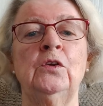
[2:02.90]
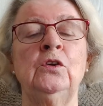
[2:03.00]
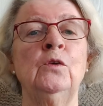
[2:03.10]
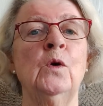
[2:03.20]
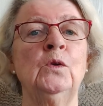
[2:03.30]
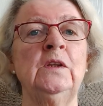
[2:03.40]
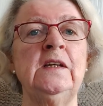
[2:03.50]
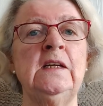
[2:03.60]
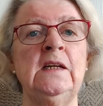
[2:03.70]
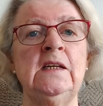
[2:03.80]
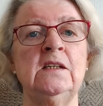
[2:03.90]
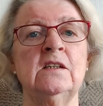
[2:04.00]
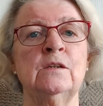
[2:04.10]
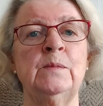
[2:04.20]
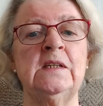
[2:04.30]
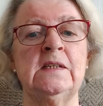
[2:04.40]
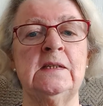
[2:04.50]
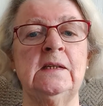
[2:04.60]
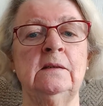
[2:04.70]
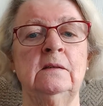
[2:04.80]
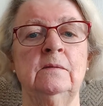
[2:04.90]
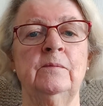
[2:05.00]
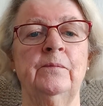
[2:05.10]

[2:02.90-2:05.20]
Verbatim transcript: You only need to be still.